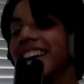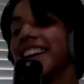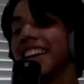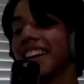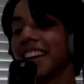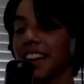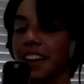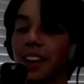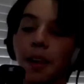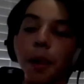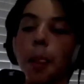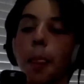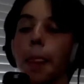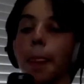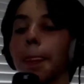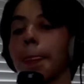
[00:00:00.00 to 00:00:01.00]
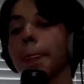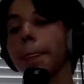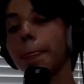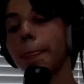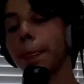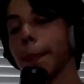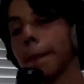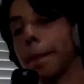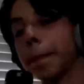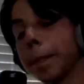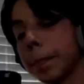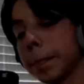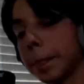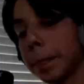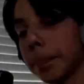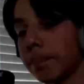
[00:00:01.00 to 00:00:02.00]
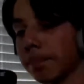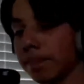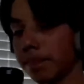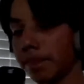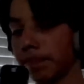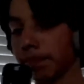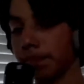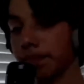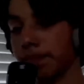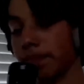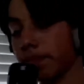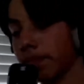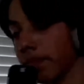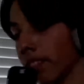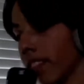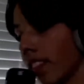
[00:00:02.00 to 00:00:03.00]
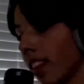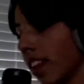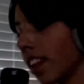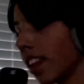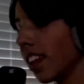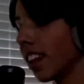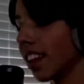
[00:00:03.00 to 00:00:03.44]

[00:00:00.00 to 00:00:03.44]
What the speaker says: him to invite Carlbot, but it was a fake Carlbot.